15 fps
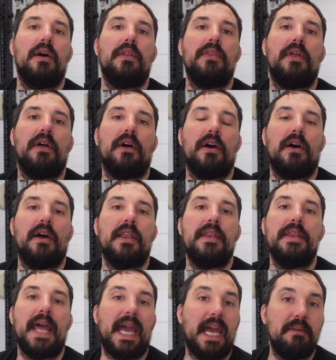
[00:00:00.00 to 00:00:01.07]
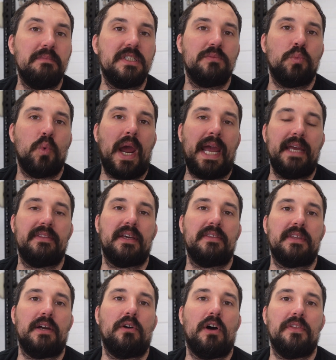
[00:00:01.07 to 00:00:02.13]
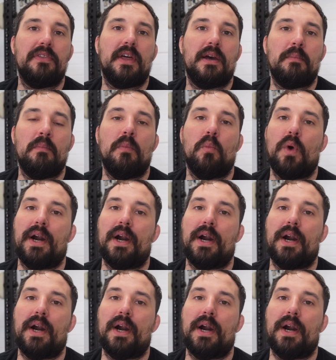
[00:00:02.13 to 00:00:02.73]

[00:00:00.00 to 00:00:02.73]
the named weight that they're on them.